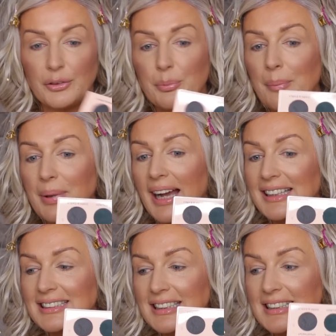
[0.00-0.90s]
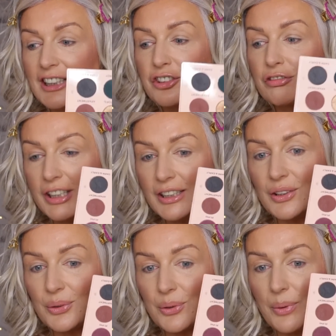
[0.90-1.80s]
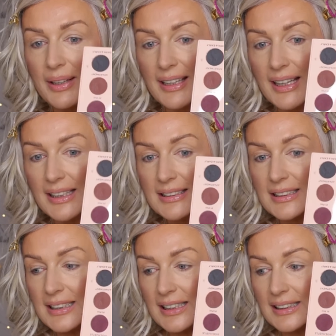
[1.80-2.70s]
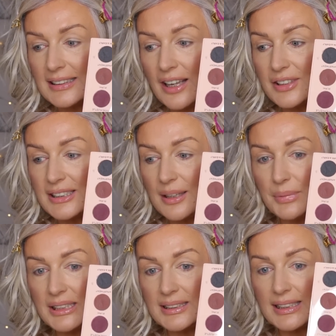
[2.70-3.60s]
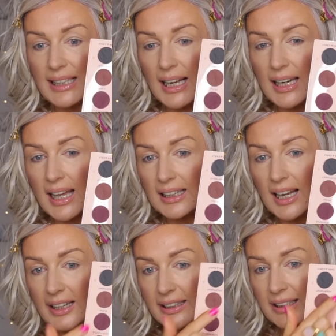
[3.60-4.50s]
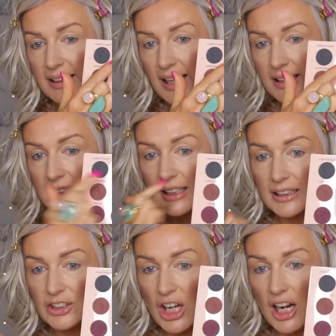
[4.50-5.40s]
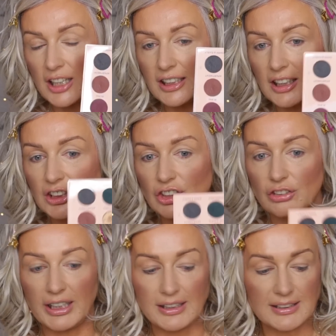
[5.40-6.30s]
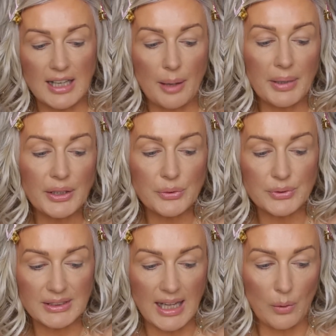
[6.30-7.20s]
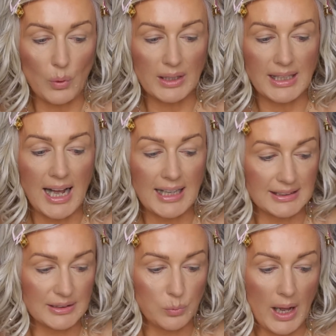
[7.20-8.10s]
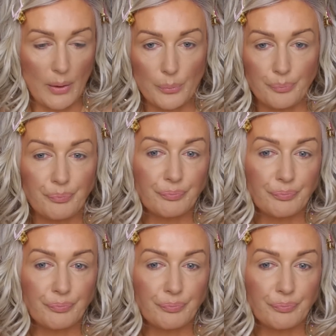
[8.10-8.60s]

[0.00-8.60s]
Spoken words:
remember I did a green look with it. There is a minty color, khaki, and like a dark green, so I might use that one as well,